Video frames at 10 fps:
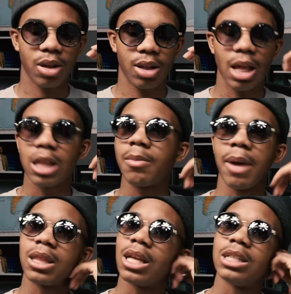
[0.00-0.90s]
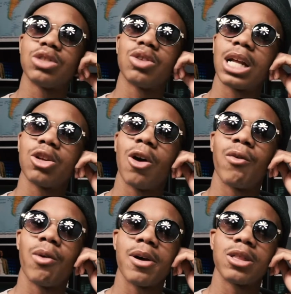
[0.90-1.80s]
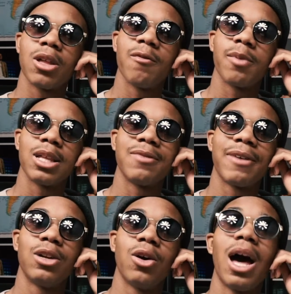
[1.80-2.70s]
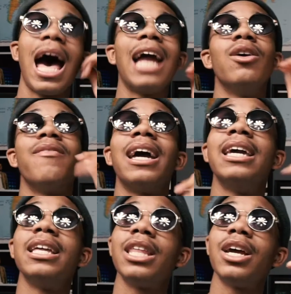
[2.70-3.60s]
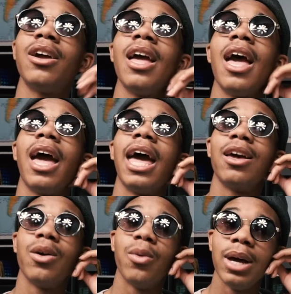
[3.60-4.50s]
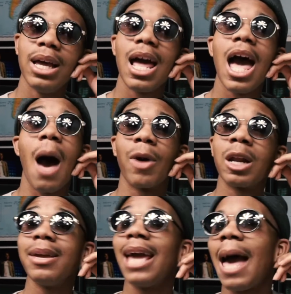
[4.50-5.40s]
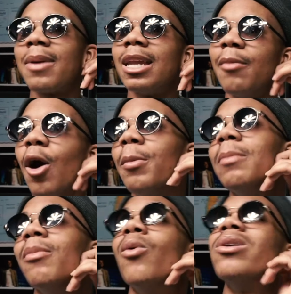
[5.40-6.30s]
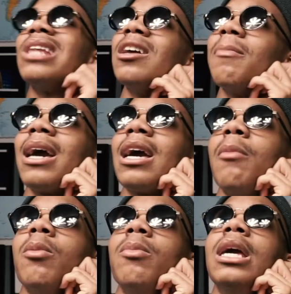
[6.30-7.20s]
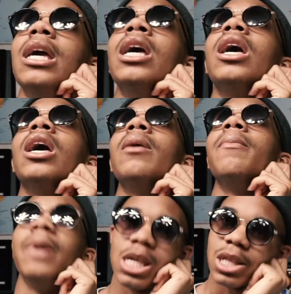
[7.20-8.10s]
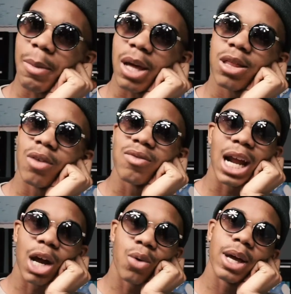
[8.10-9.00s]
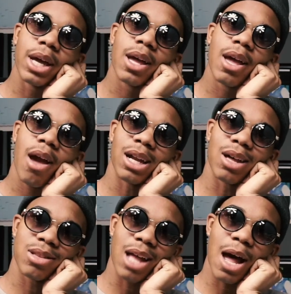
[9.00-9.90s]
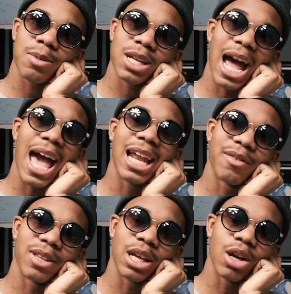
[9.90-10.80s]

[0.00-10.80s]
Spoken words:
That's the main thing, just trying not to overwhelm myself, because if I know if I get there and quit, I'm going to be happy in a moment, but once I look back, I'm going to be pissed at myself that I quit and I stopped and I had everything